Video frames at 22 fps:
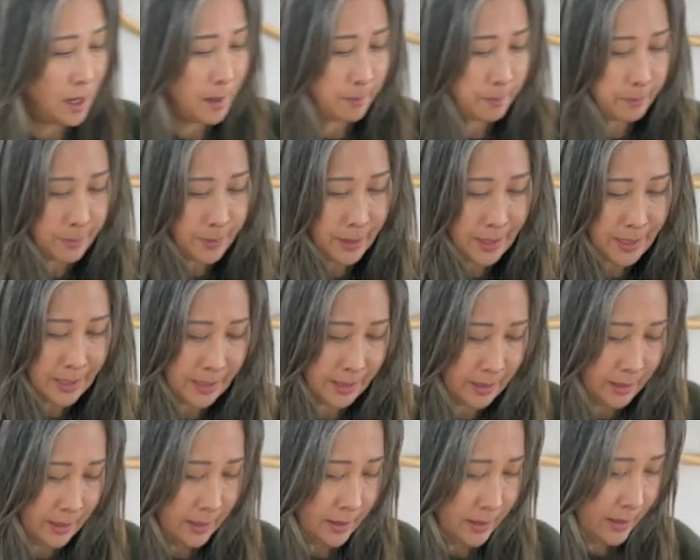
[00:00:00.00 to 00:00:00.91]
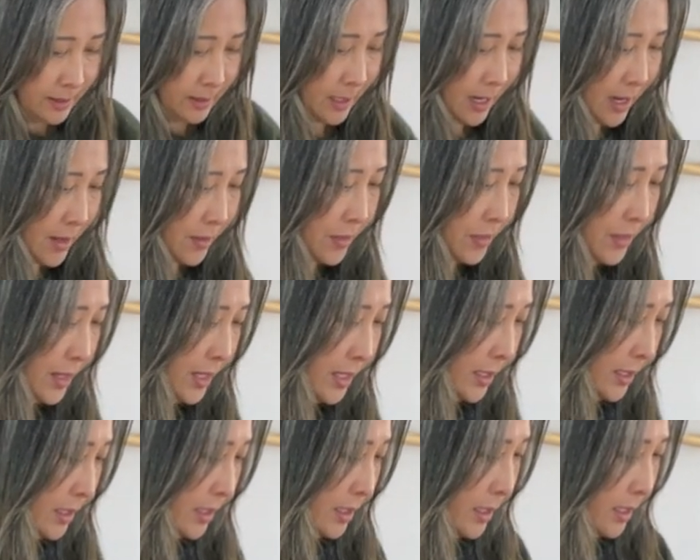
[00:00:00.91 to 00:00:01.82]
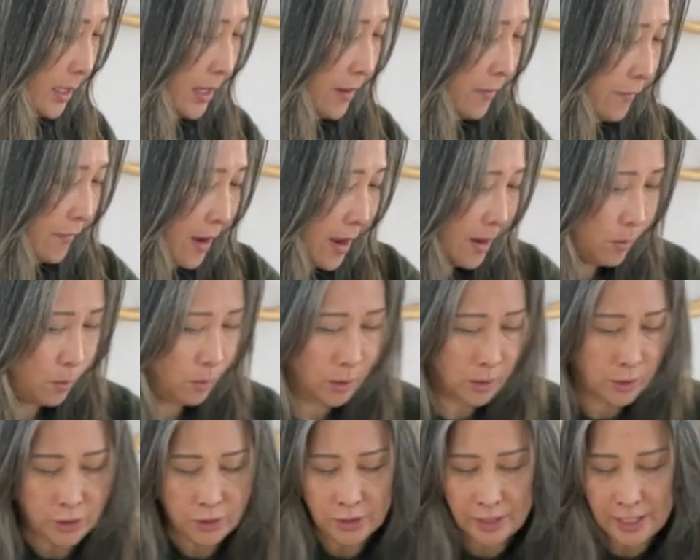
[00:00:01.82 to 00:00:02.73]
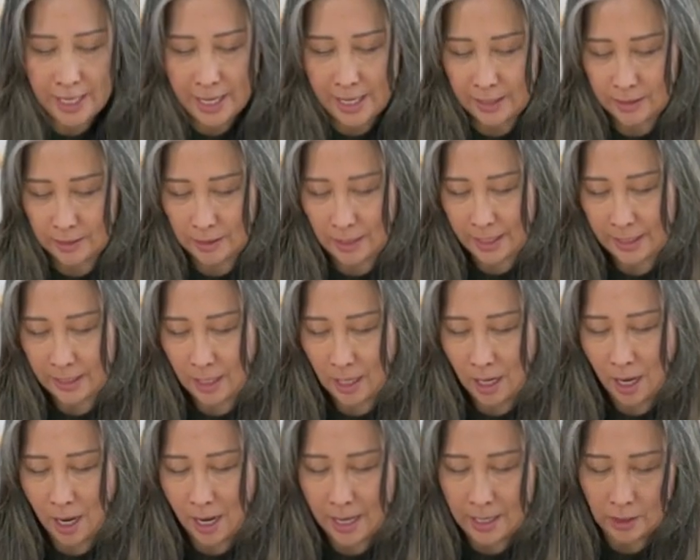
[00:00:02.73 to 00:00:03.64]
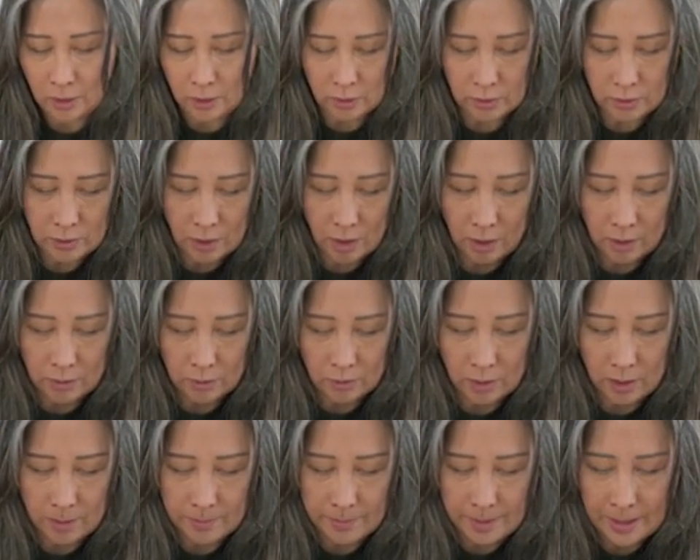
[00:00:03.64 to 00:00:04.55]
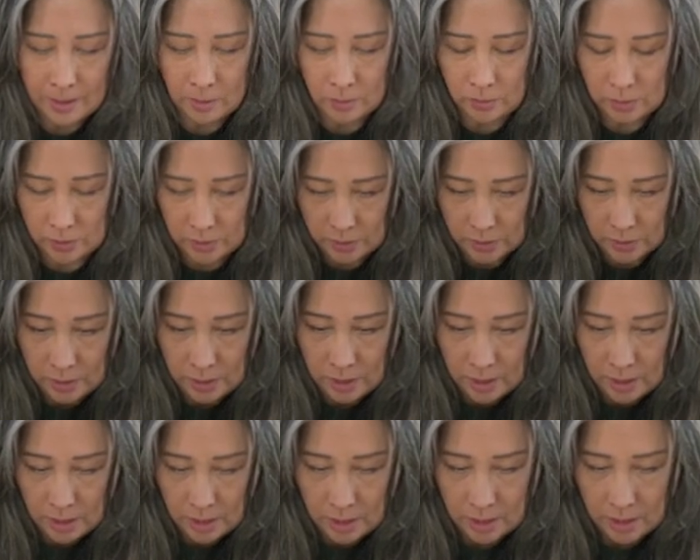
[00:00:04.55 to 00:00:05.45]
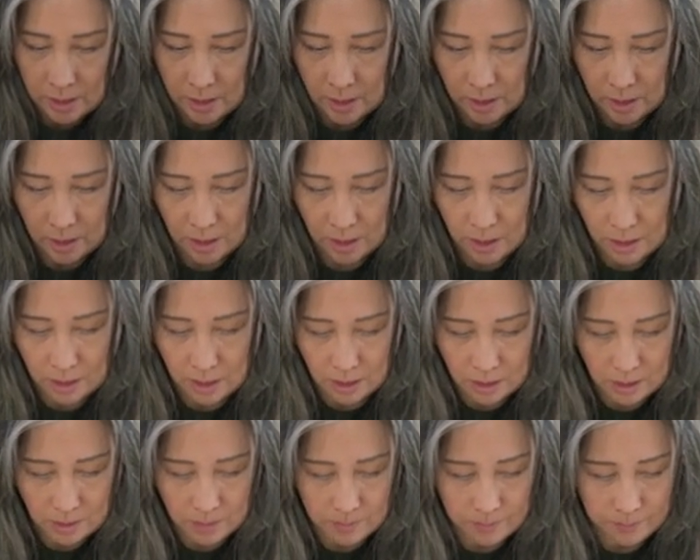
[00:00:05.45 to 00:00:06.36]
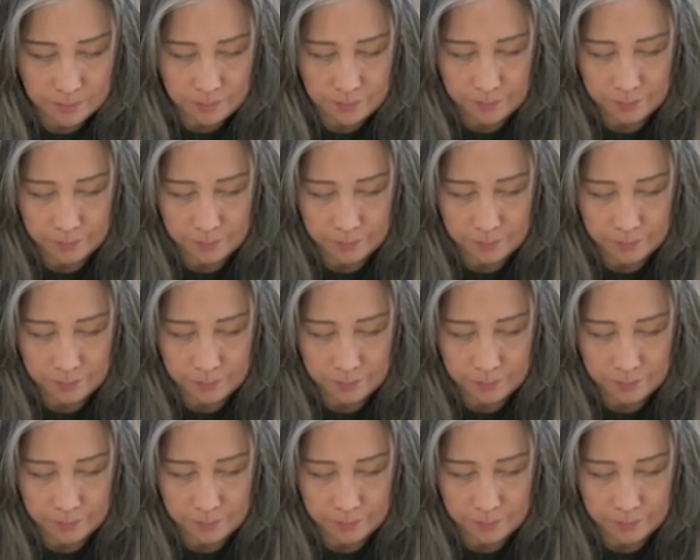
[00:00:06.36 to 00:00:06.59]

But I think if I were to get like a higher dollar amount, let me